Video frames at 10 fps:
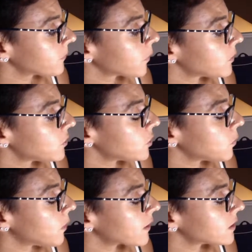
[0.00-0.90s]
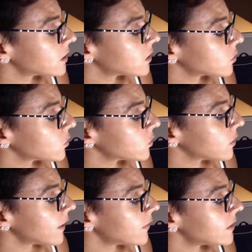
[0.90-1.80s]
when she walks to school and the